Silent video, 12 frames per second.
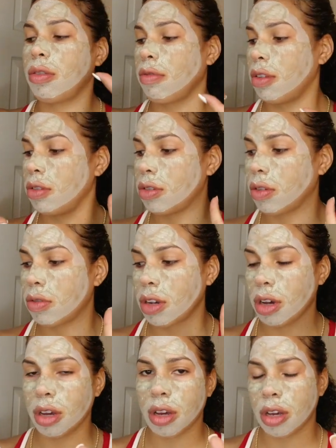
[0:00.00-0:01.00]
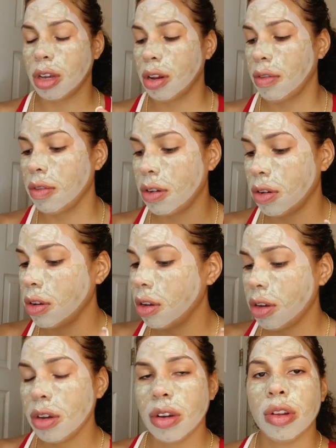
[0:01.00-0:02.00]
your face so tight I can't even
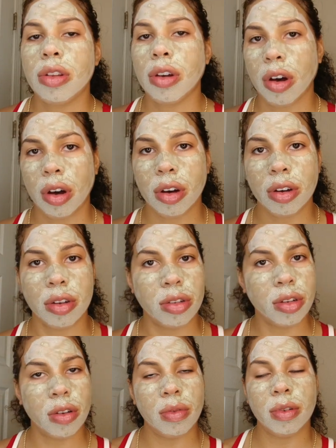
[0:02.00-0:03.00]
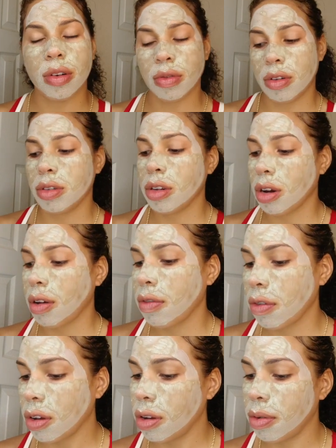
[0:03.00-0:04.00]
talk. So I'm gonna rinse it
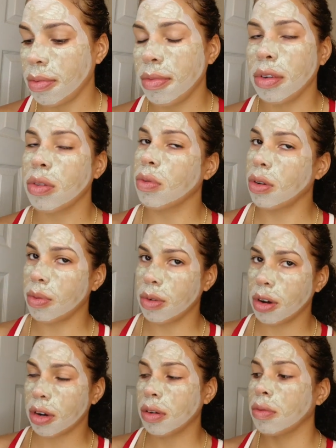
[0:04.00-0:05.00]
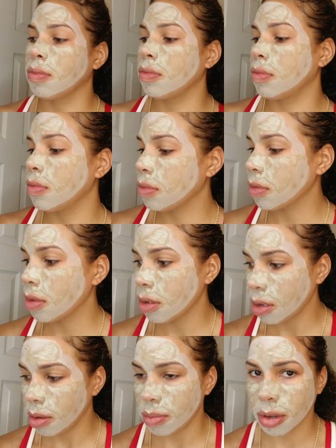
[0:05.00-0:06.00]
off with warm water.
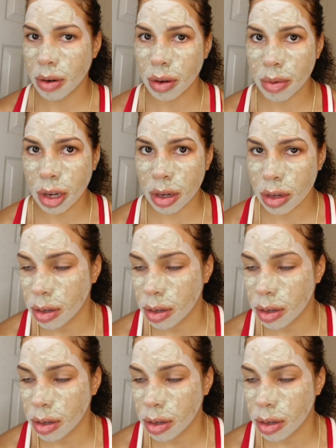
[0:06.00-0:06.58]
Be right back.